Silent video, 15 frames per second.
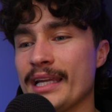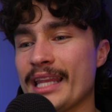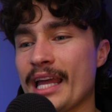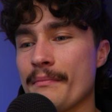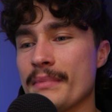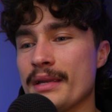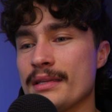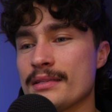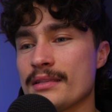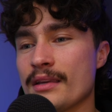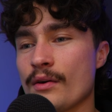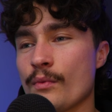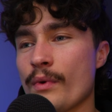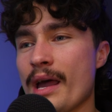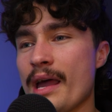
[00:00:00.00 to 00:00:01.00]
And that means
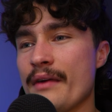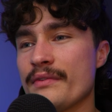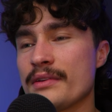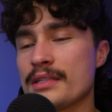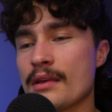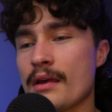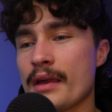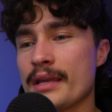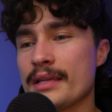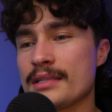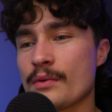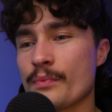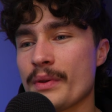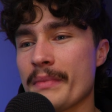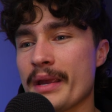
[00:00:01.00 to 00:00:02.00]
that whatever size
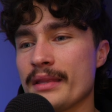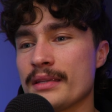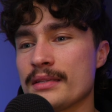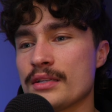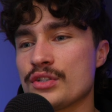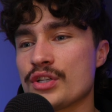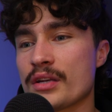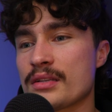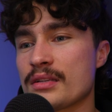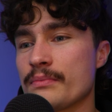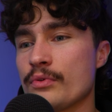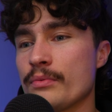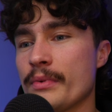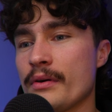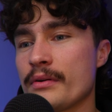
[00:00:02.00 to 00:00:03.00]
we make this
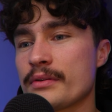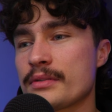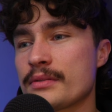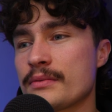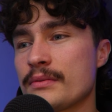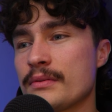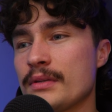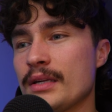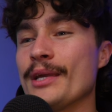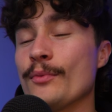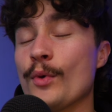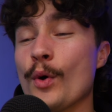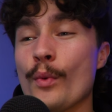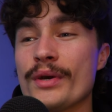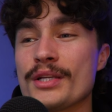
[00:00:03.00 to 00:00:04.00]
adjustable box, it
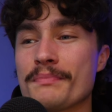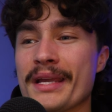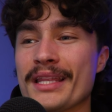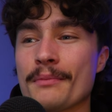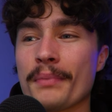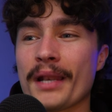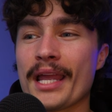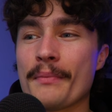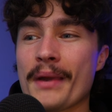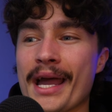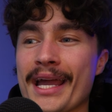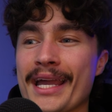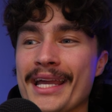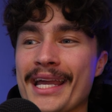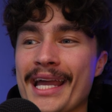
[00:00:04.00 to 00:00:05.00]
will always make the
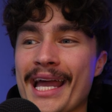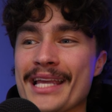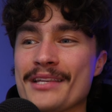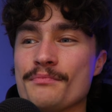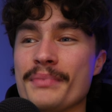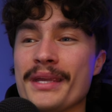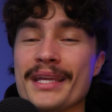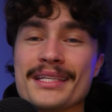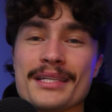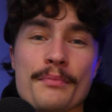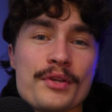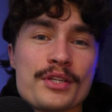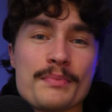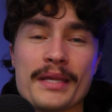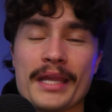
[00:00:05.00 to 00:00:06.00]
playback as big as it
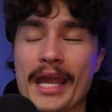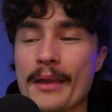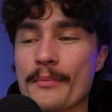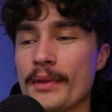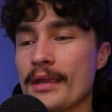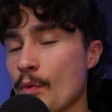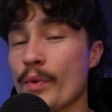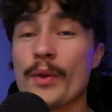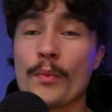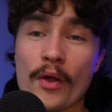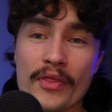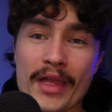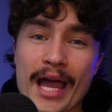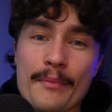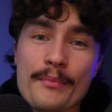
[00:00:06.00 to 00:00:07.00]
possibly can be. We want
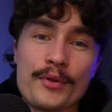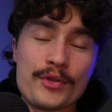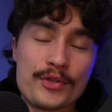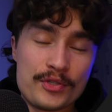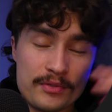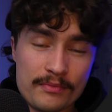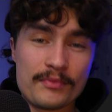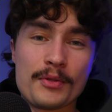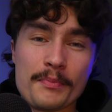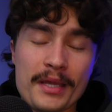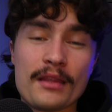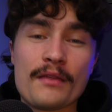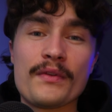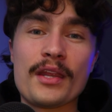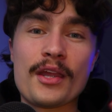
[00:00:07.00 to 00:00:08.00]
that because the bigger
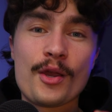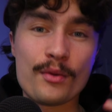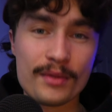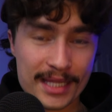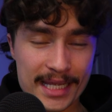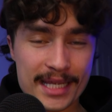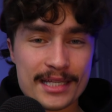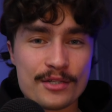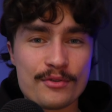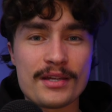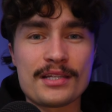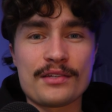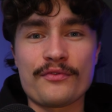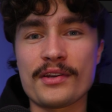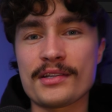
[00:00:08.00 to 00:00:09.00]
the video, the easier it
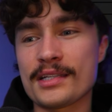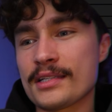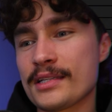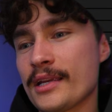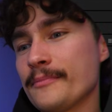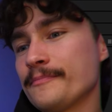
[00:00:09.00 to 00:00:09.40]
is for us to see.